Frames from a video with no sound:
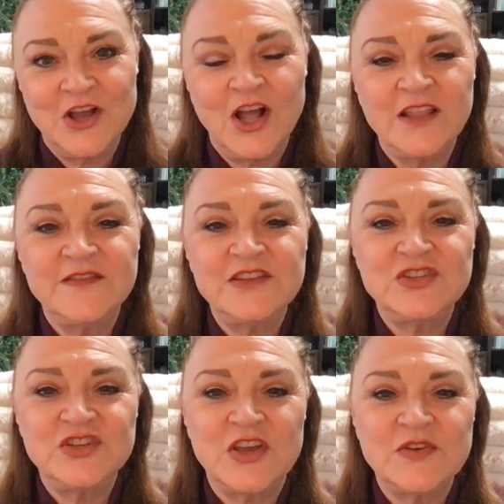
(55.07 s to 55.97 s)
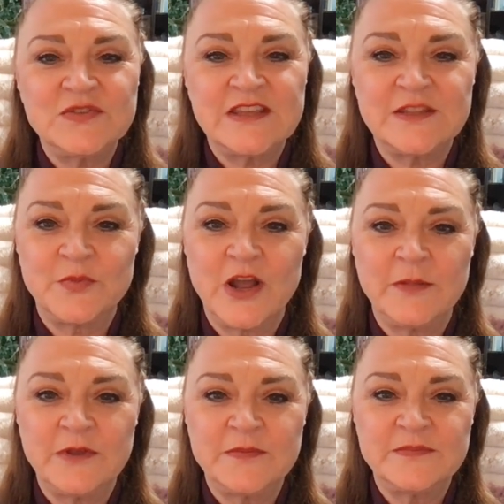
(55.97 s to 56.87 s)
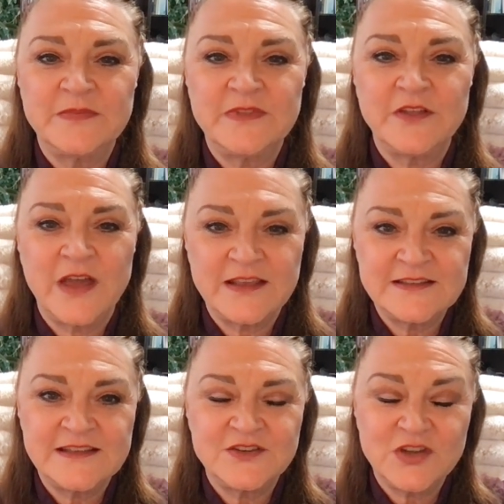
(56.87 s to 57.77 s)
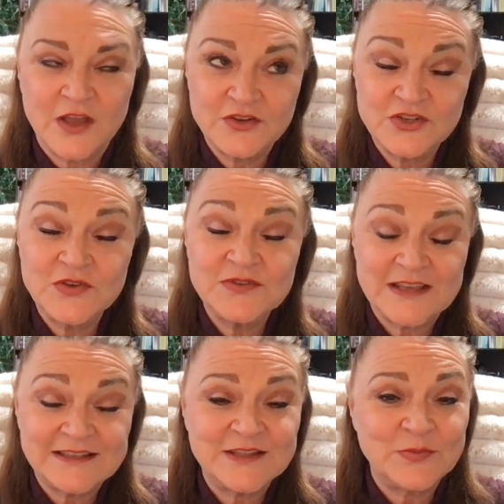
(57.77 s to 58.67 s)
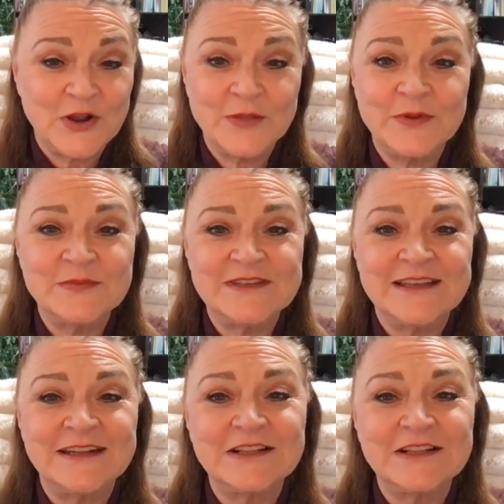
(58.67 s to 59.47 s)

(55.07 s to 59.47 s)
All of this shows that the problem us uh, shows us the problems in a